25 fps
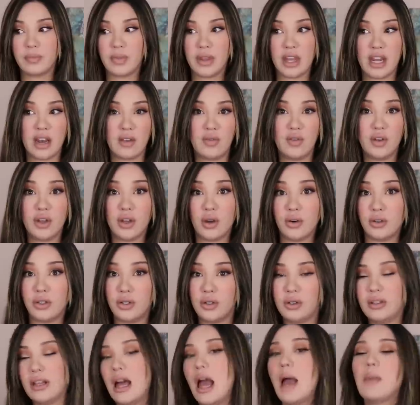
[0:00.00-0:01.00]
But then if you go
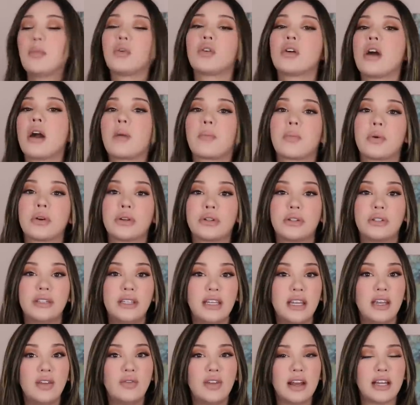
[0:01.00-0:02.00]
too glam or are
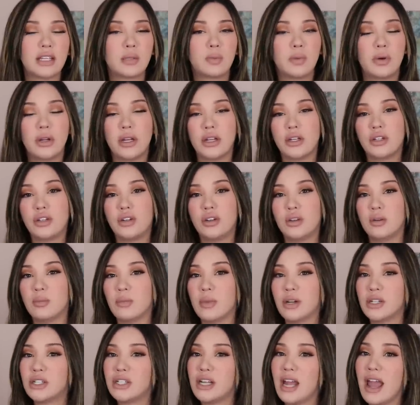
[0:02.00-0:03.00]
perceived as putting too
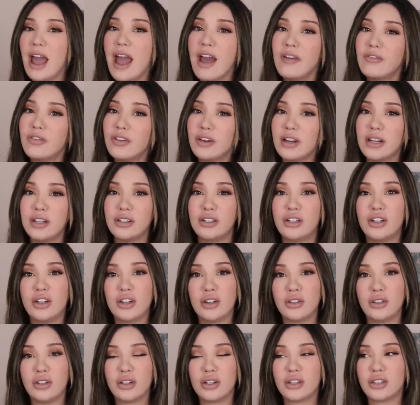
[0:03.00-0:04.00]
much effort into
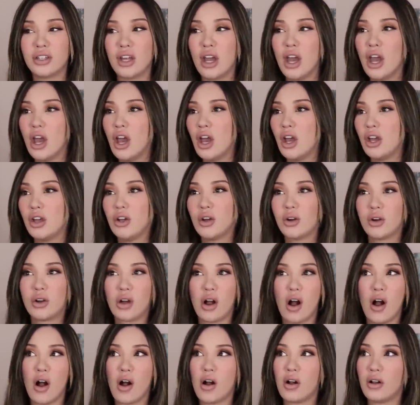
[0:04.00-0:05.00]
your looks, you're
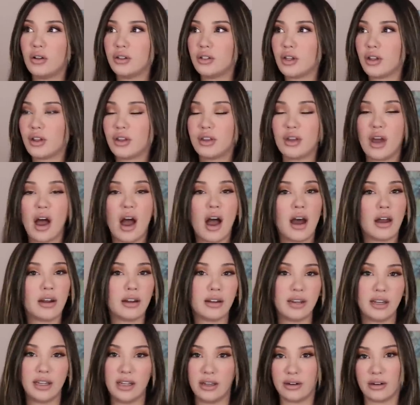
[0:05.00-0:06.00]
called a thot,
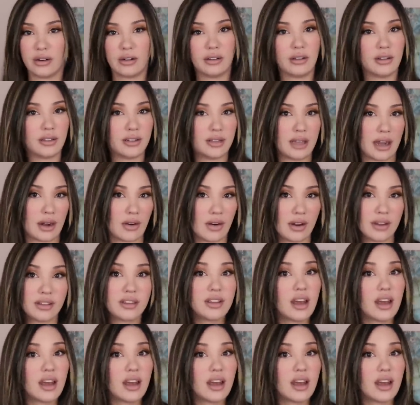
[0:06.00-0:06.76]
an e-girl, etc.,